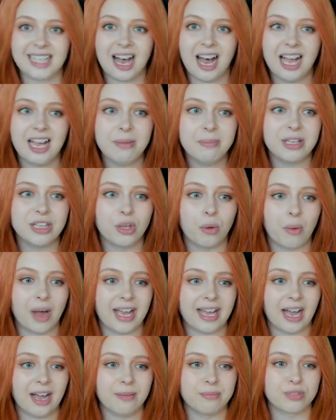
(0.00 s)
I am in the
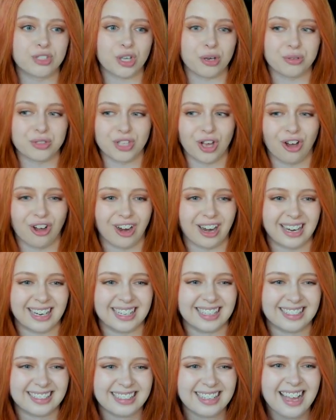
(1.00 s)
way. I'm so
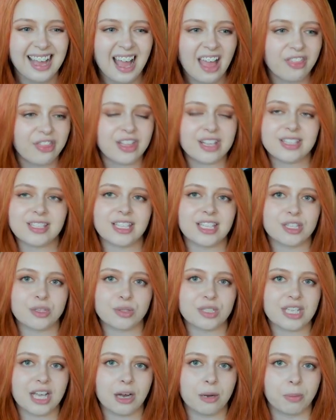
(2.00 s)
sorry. This
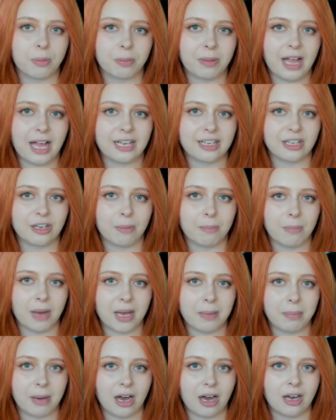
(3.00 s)
was terrible planning on
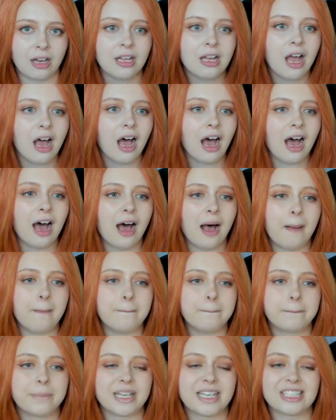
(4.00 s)
my part.
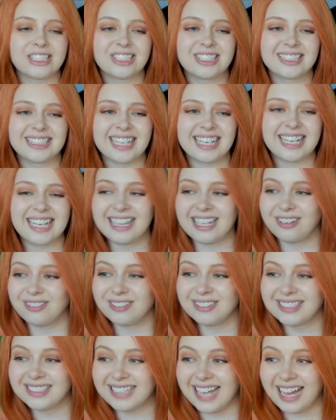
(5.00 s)
But it's just like a
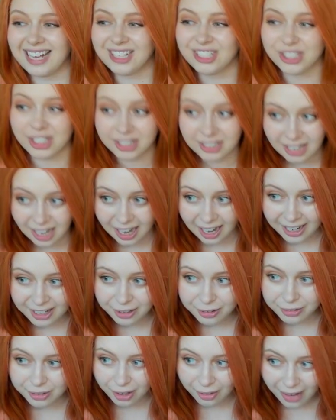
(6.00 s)
little section. I
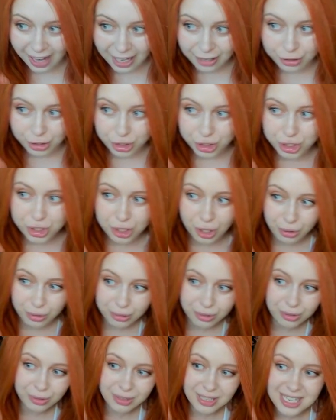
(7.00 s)
don't know how to show
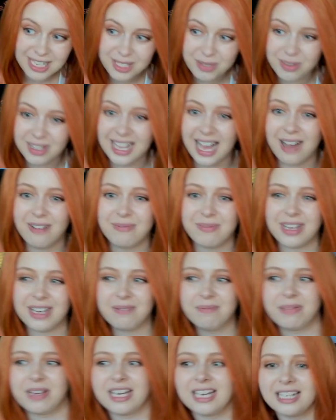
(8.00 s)
you this without me
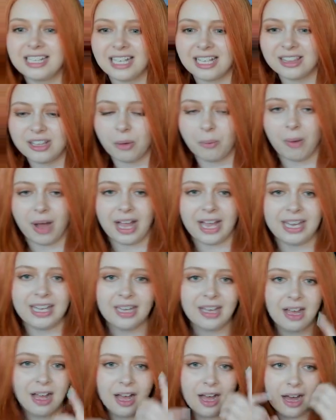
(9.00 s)
being in the
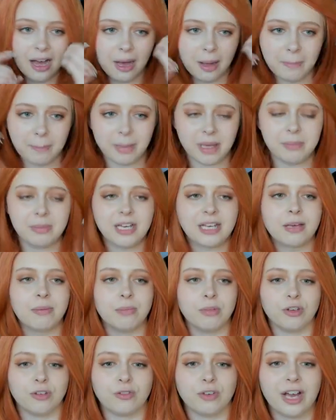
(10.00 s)
way. Maybe I
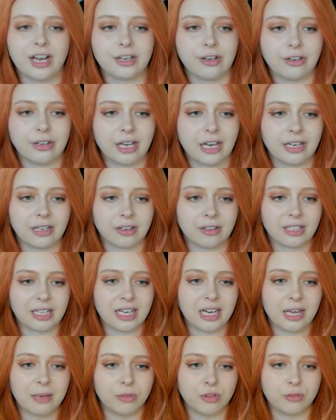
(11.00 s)
can move. Hang on.
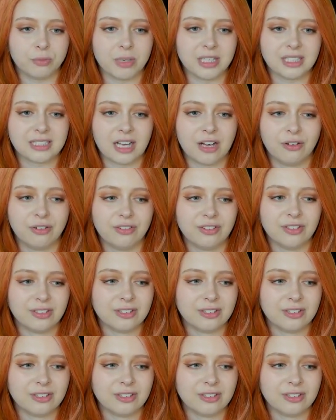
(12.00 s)
Can I move myself?